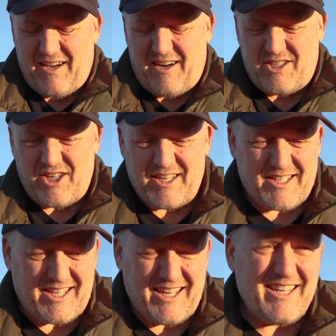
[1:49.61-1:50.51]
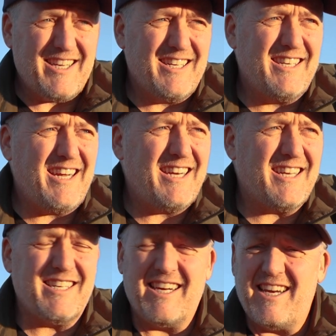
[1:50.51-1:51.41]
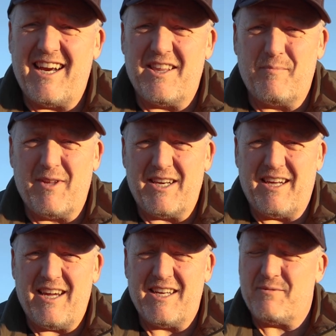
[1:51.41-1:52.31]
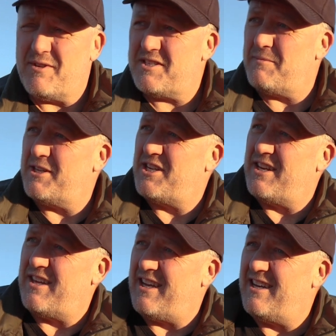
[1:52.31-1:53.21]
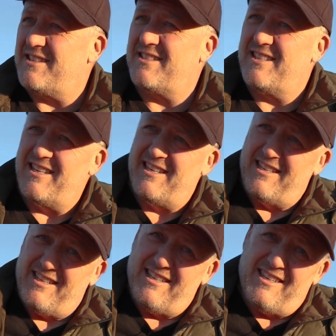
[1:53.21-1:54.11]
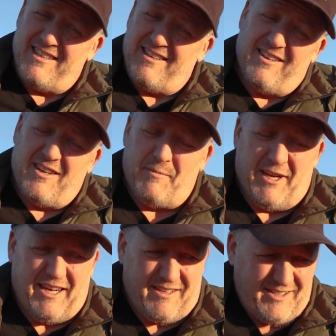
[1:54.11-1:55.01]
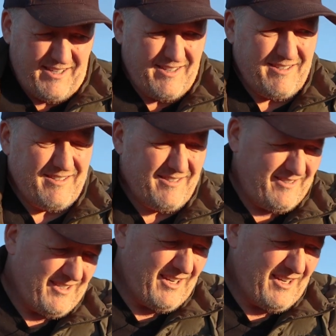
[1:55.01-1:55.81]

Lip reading: I just needed to get out of the bloody house. Well, not so much out of the house. I like my house. I